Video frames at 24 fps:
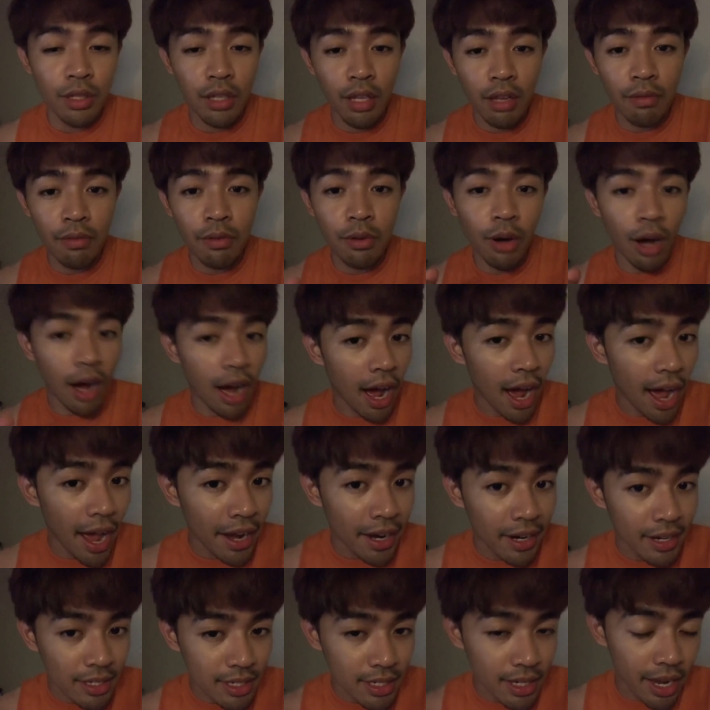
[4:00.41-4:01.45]
give you a
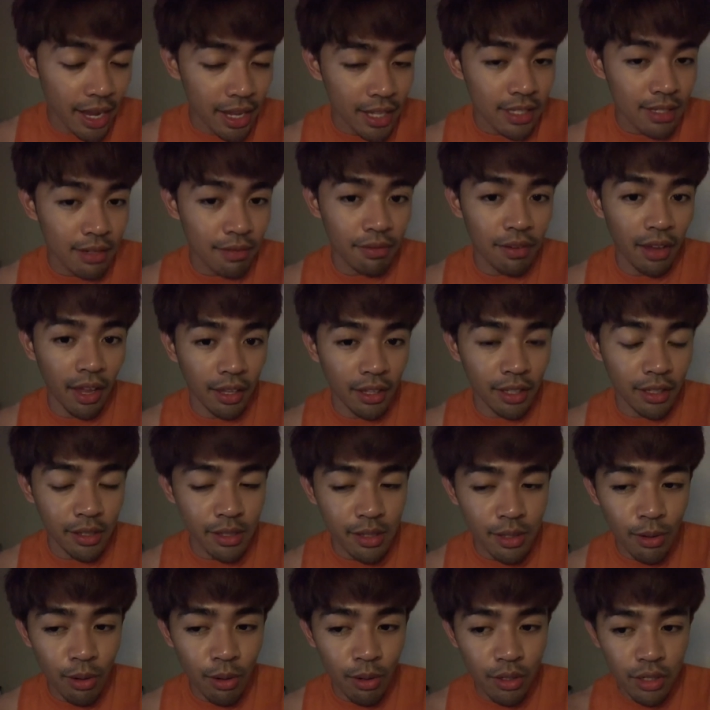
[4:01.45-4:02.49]
higher chance of getting the
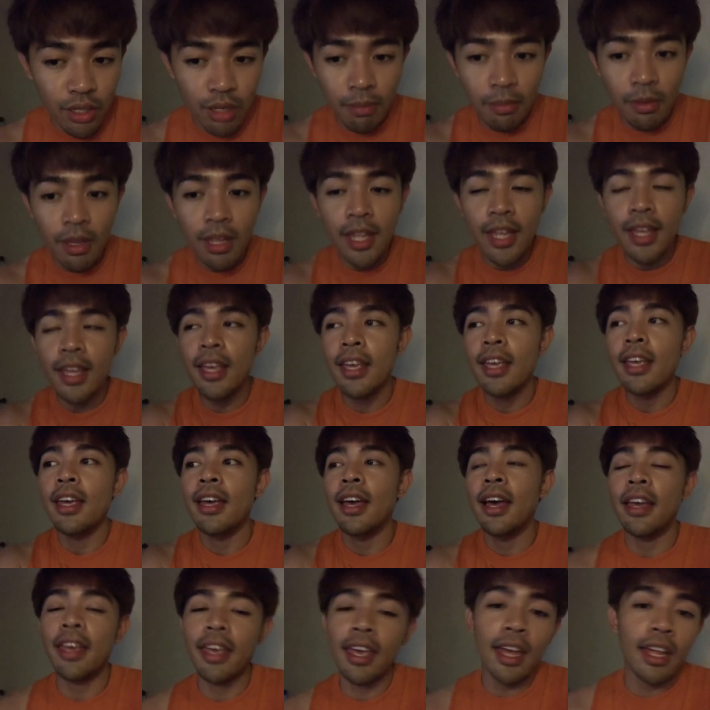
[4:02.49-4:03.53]
scholarship.
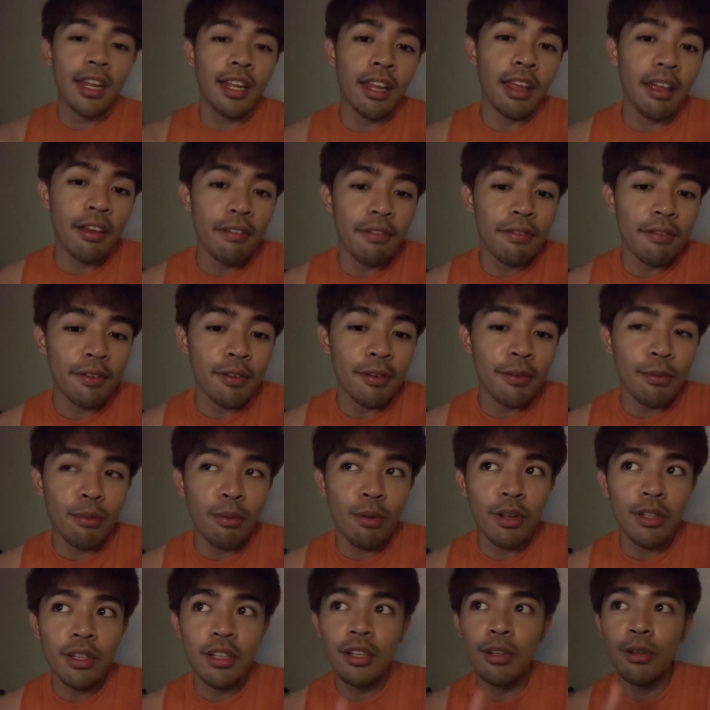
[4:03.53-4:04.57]
Again, if you
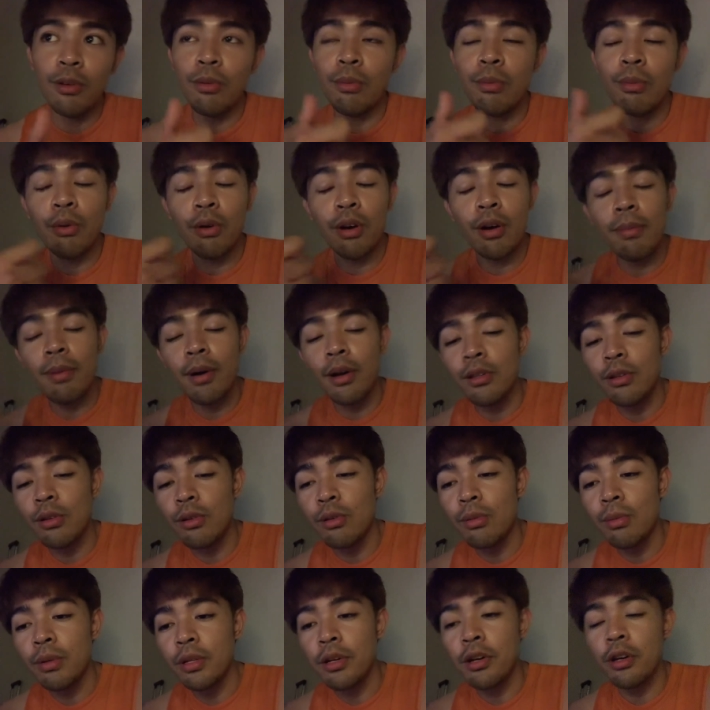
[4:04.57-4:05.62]
want to know more about
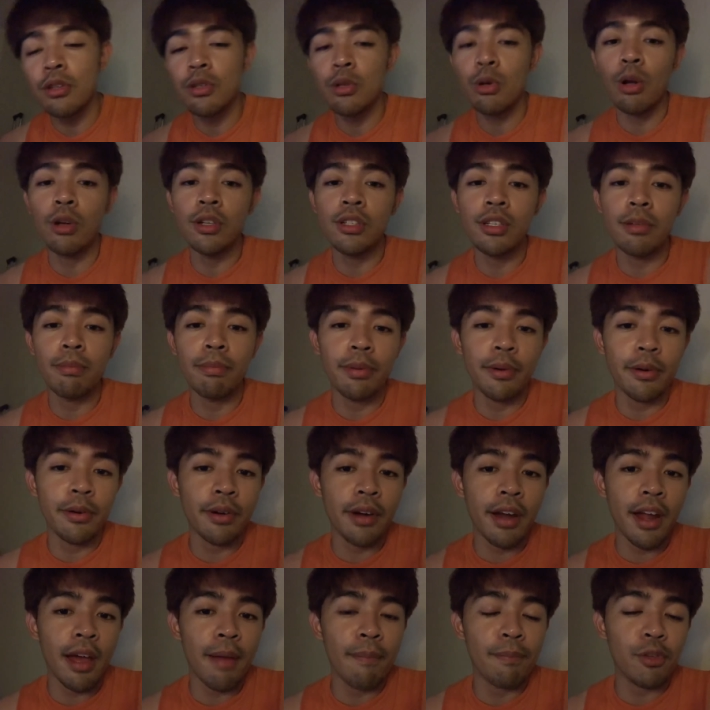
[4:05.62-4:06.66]
Global Career Scholarship
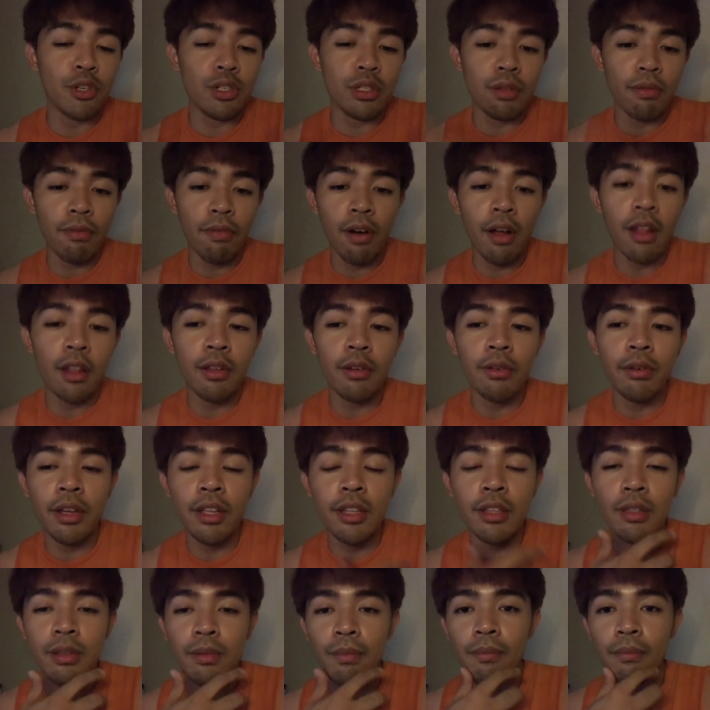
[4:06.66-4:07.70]
Program, just follow
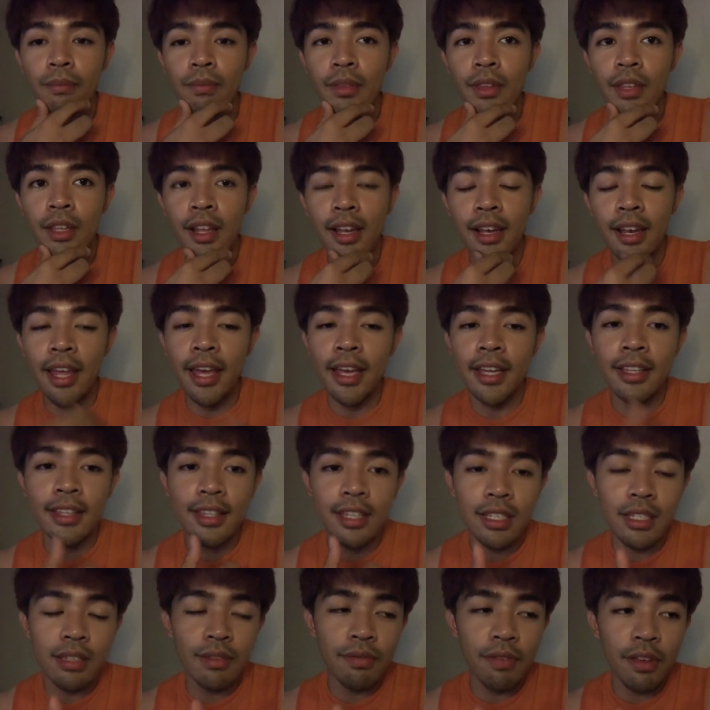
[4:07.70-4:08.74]
and like
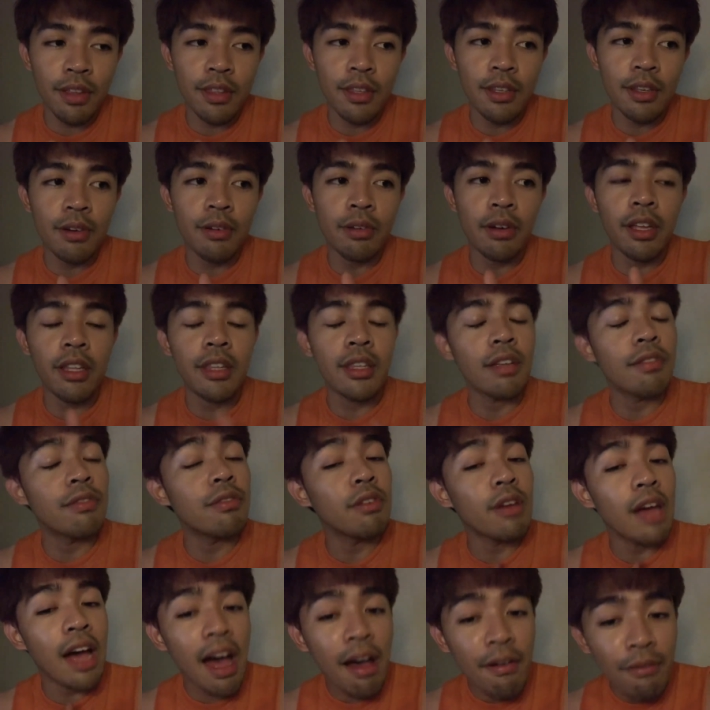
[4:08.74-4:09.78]
this video. And if you
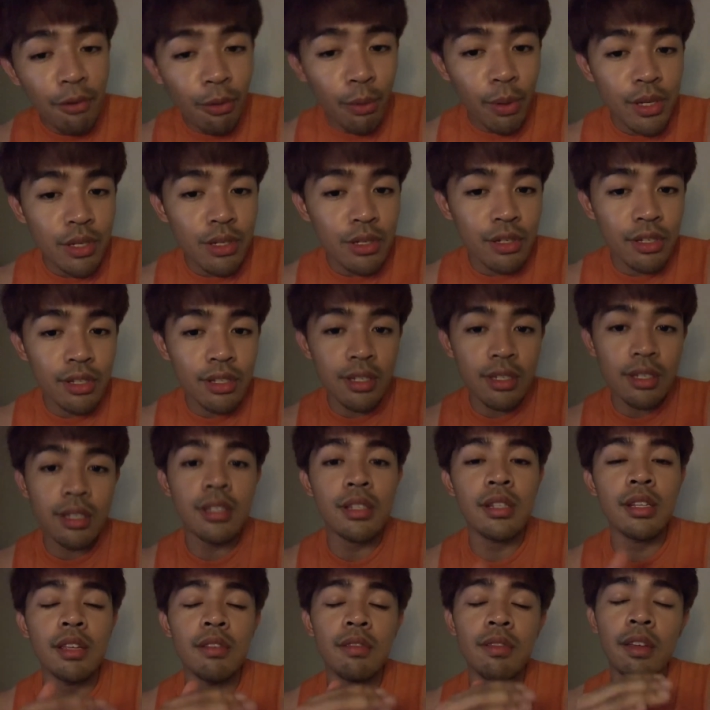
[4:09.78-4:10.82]
have questions, just
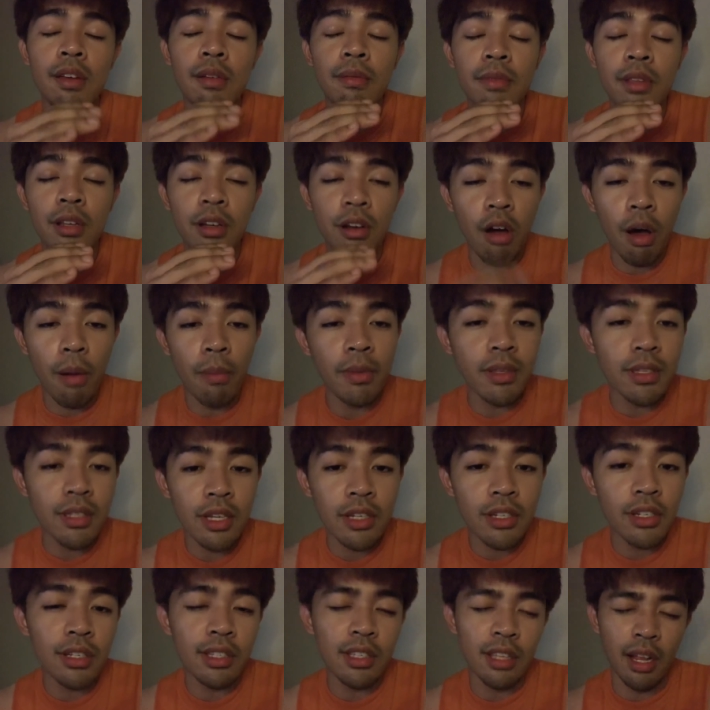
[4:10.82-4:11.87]
leave them in the comment
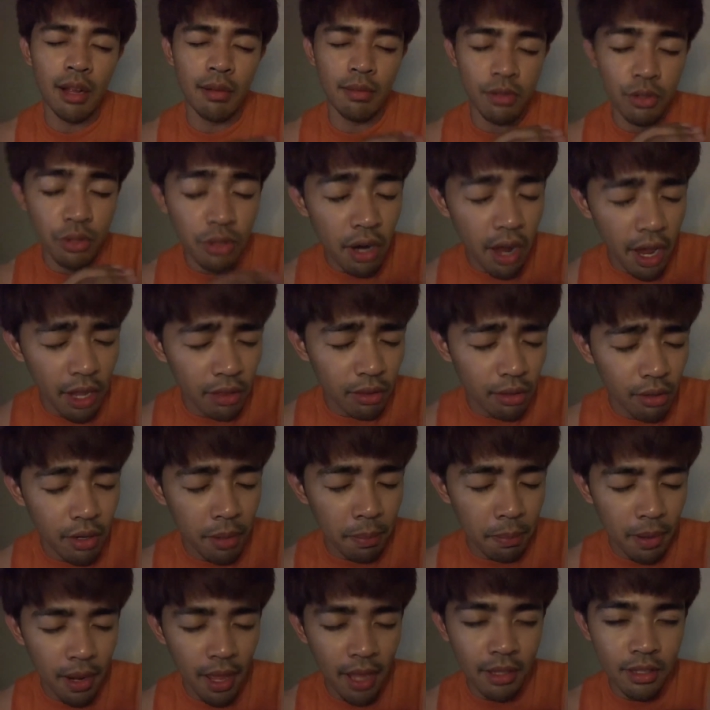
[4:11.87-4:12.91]
section. I'll try to
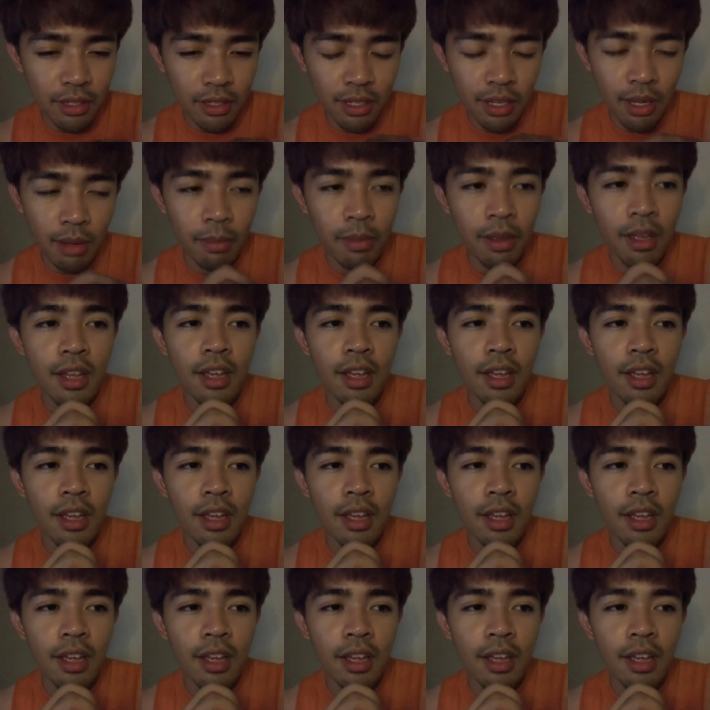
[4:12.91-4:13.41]
reply to them